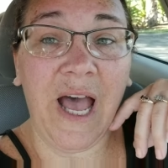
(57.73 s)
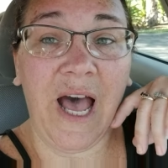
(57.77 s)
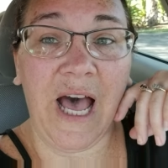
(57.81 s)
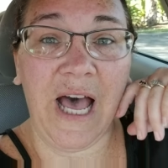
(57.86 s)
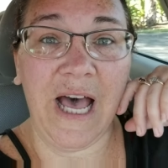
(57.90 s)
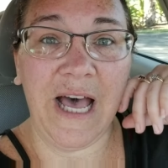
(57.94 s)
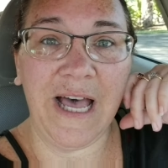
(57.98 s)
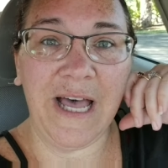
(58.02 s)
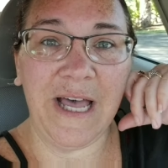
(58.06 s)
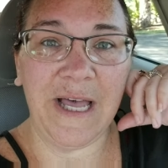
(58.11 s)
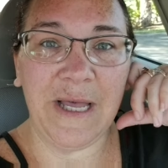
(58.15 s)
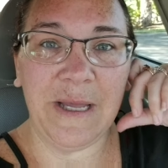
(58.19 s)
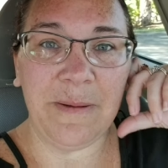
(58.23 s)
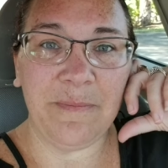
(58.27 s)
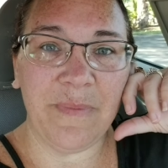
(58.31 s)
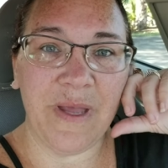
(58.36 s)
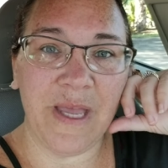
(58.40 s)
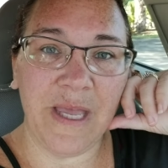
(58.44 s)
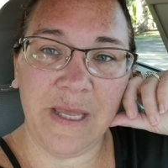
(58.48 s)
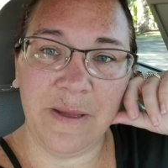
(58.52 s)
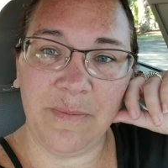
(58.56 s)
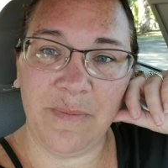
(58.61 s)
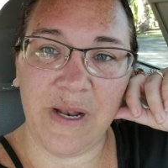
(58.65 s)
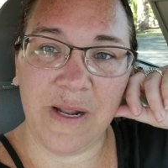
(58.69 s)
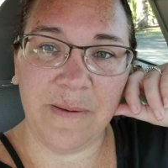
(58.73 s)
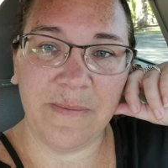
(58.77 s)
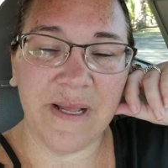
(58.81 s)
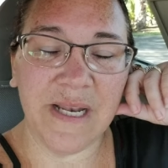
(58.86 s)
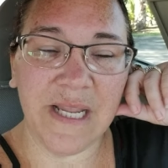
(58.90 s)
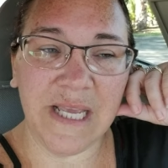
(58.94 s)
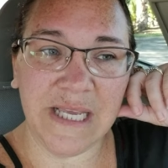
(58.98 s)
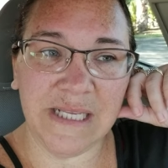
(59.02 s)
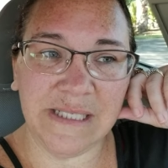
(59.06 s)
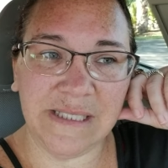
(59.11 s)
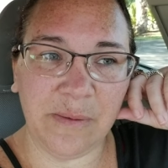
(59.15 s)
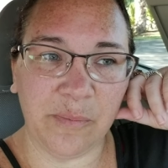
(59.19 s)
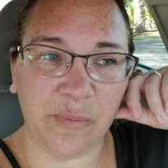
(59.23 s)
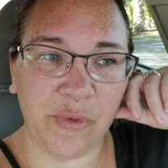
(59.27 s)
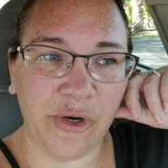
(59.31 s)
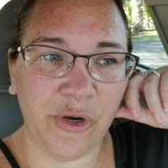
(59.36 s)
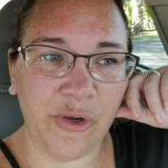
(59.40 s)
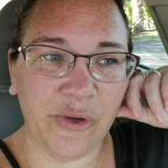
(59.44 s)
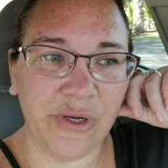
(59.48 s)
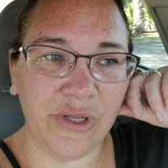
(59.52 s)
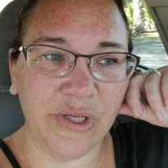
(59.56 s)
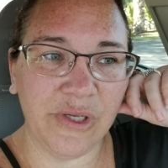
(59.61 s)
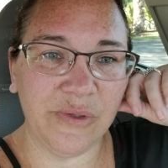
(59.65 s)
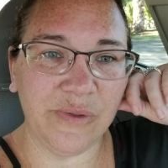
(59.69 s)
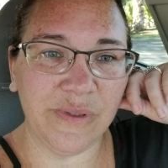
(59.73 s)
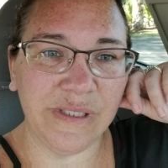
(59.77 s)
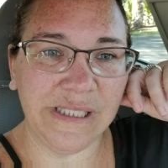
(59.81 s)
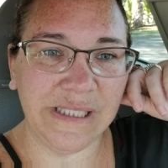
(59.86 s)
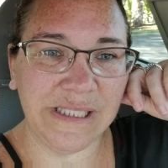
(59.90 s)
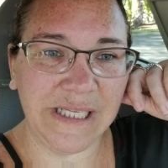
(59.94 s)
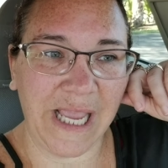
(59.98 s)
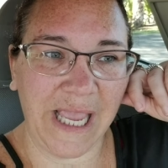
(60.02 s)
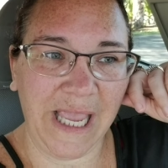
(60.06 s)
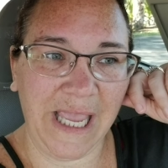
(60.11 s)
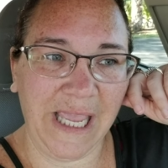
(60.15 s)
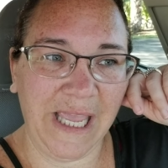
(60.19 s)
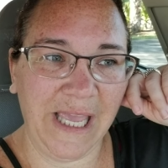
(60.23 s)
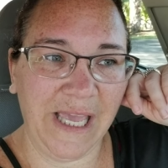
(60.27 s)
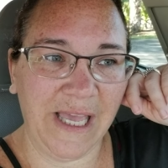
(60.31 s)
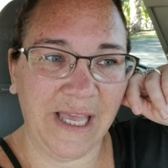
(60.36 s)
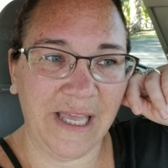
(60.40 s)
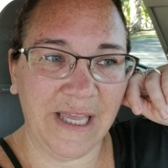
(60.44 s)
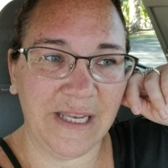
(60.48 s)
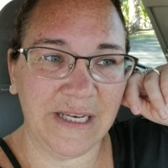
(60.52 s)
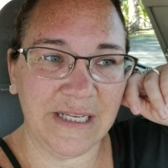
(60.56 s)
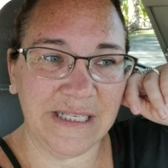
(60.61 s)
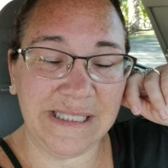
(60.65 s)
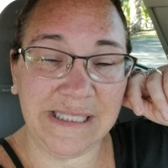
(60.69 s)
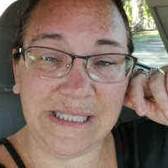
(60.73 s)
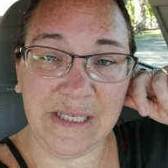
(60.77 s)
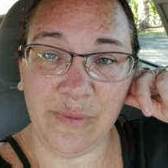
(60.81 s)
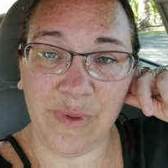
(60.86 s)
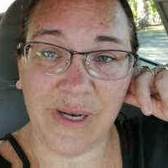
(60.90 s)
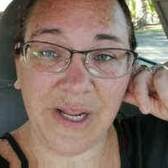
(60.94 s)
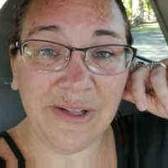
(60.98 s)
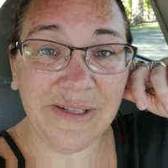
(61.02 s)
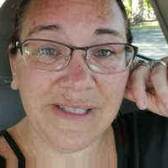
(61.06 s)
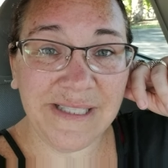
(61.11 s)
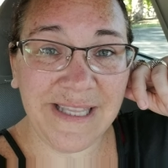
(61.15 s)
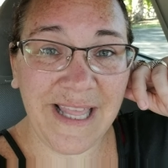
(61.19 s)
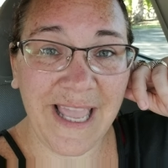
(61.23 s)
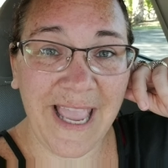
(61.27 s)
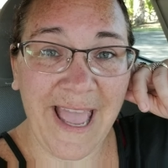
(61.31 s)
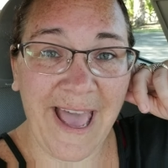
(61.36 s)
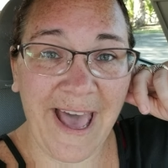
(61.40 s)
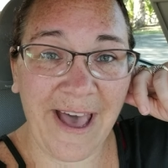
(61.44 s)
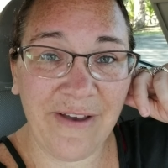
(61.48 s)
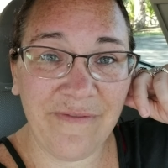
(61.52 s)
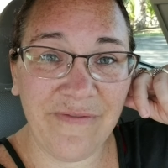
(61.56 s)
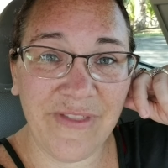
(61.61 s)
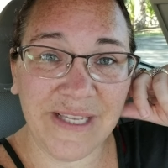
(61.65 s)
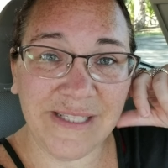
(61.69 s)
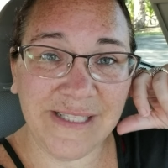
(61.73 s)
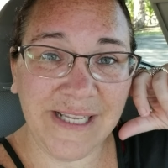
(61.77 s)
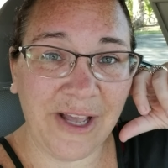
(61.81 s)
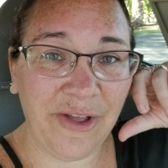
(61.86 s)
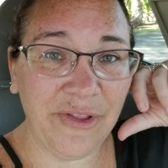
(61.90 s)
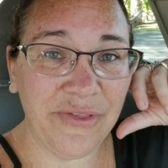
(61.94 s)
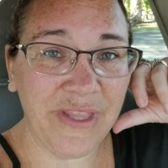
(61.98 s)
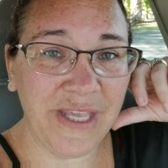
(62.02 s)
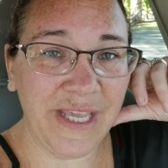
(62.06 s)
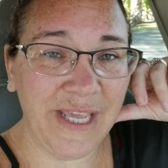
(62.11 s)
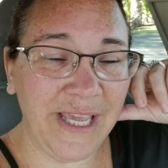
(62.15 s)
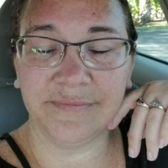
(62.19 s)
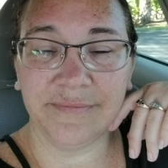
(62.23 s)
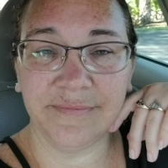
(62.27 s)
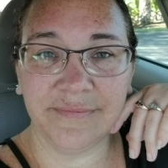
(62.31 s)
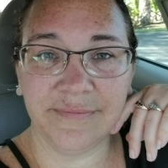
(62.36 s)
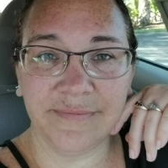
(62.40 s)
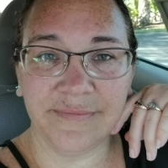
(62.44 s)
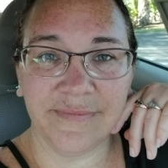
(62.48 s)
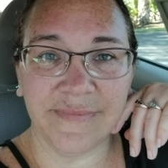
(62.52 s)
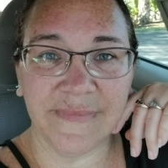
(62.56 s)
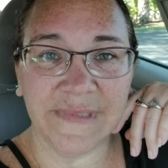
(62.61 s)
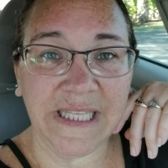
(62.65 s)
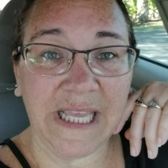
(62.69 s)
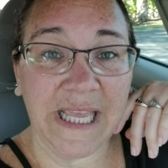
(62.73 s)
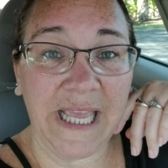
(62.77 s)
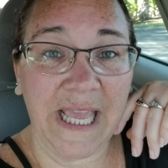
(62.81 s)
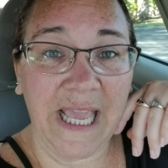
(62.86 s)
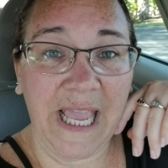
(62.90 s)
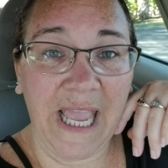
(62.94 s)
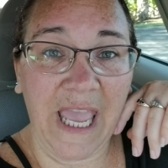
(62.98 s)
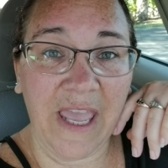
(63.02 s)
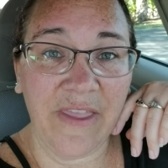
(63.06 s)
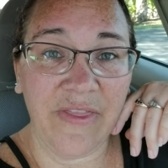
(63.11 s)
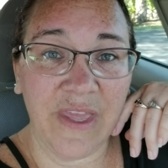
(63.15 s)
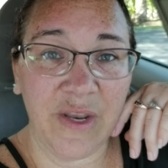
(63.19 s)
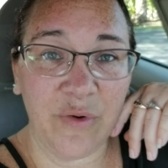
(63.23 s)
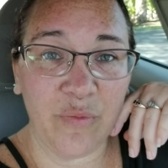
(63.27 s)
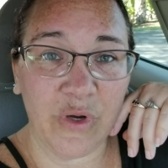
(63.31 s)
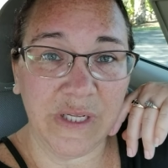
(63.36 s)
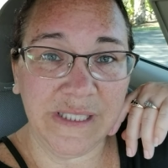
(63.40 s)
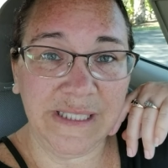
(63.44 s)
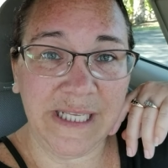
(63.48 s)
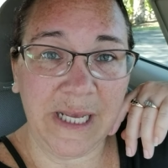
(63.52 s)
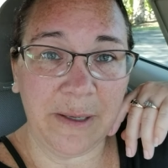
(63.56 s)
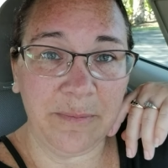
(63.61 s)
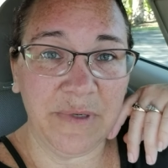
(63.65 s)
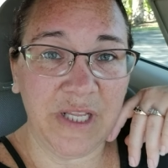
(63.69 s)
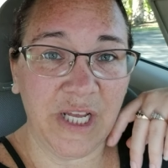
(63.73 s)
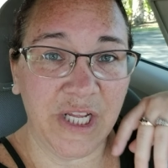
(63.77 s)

But I'm going to get some produce and see what else they have that's healthy. And then once I'm